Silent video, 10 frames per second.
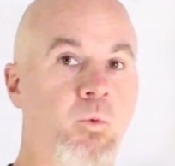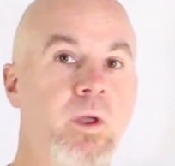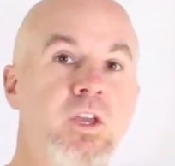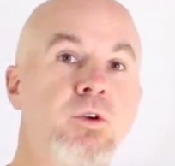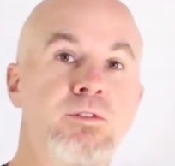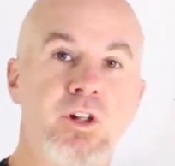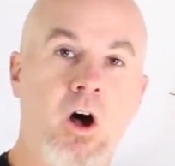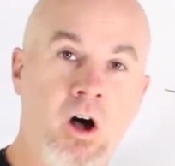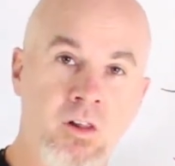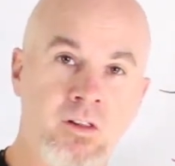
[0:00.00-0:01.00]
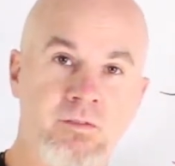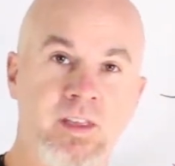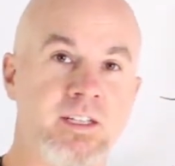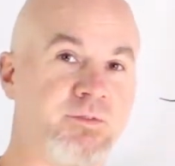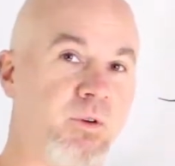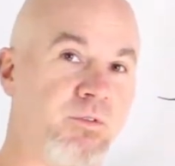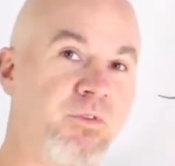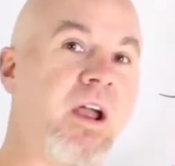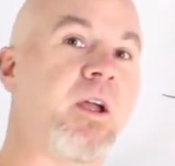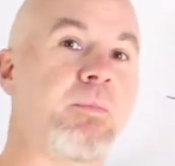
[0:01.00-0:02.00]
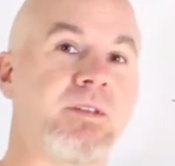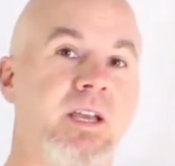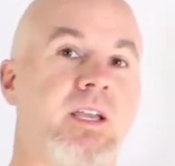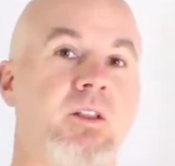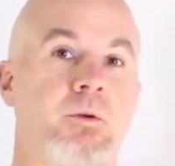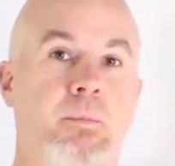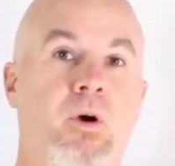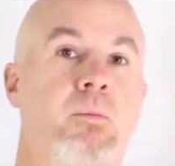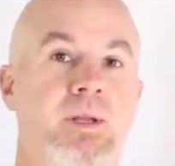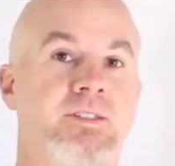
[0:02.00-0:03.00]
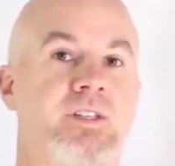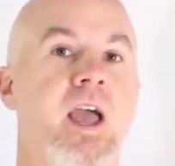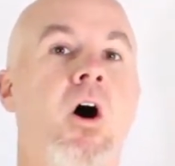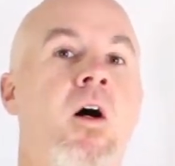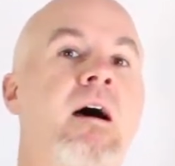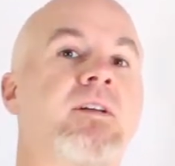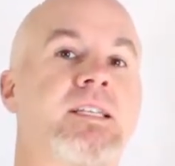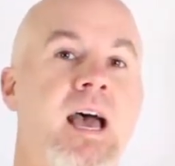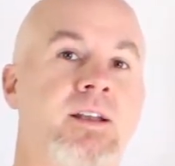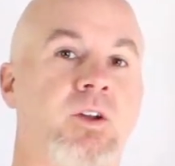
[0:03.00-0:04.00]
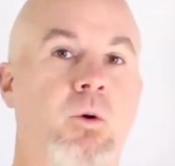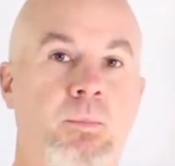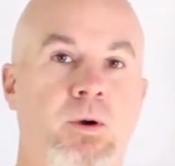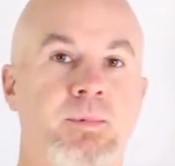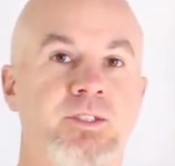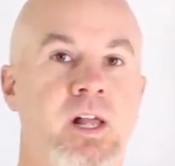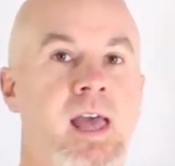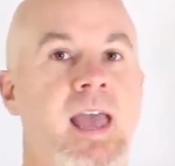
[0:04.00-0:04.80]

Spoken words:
We use all of these for a very particular purpose. They all have a tactical purpose.